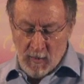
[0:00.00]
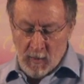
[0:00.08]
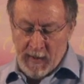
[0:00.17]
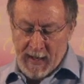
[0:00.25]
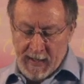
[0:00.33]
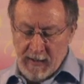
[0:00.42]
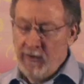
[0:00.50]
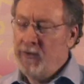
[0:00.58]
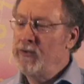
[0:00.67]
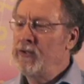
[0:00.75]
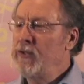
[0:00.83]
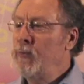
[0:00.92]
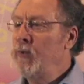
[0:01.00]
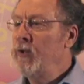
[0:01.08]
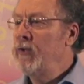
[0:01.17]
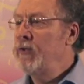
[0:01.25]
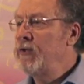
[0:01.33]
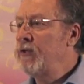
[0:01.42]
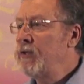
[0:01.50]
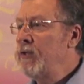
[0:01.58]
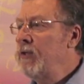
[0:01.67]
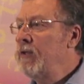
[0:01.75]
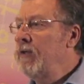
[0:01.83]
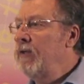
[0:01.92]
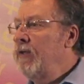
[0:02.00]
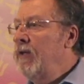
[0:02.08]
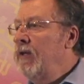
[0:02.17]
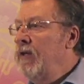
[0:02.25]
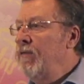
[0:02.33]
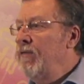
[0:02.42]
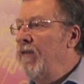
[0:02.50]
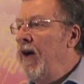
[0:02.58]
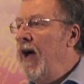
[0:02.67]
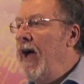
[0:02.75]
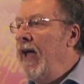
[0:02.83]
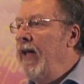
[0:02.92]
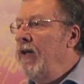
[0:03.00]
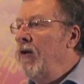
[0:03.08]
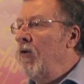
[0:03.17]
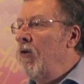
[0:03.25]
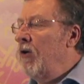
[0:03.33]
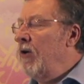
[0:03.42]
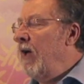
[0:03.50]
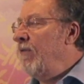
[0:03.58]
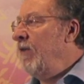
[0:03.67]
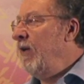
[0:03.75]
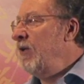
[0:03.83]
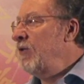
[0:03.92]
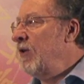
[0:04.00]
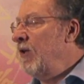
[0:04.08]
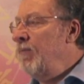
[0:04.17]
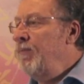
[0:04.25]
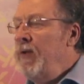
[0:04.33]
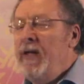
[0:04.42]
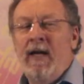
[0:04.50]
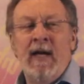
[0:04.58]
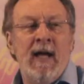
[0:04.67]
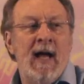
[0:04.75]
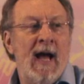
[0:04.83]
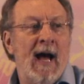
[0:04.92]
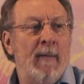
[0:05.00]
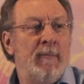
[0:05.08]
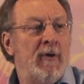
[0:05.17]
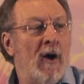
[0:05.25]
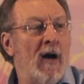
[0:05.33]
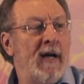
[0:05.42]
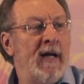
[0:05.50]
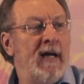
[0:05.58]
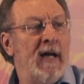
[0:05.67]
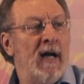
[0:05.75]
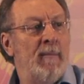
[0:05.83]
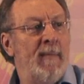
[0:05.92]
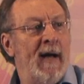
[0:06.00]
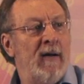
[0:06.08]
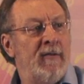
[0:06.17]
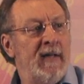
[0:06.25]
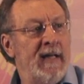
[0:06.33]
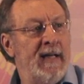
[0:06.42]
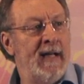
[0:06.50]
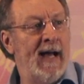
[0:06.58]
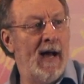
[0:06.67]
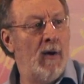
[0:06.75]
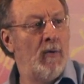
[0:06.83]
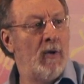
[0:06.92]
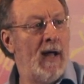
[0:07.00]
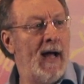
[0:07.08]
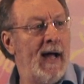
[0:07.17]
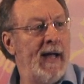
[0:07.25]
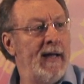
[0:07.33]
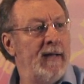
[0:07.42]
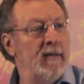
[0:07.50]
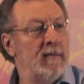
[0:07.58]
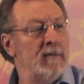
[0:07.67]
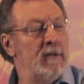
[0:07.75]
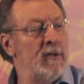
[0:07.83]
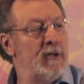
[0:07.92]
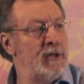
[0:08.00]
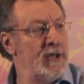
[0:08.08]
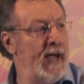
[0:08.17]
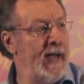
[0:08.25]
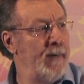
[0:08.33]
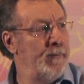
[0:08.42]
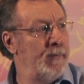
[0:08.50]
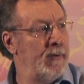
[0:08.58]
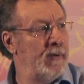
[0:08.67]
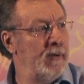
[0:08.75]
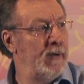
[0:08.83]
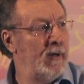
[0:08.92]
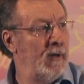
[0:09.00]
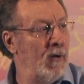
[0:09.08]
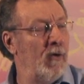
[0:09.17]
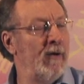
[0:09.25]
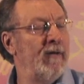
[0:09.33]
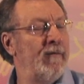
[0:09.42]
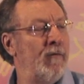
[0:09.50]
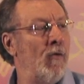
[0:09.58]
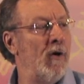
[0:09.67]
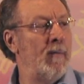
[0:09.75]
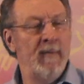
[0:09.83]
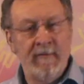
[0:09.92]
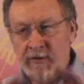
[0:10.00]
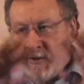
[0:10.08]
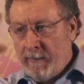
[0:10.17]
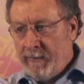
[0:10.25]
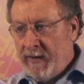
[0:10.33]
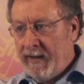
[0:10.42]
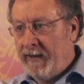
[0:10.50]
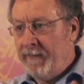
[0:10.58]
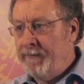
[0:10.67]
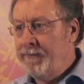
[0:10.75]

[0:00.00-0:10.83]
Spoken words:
When I use the words define or definition, I'm talking about the outline, shape, or the form of something.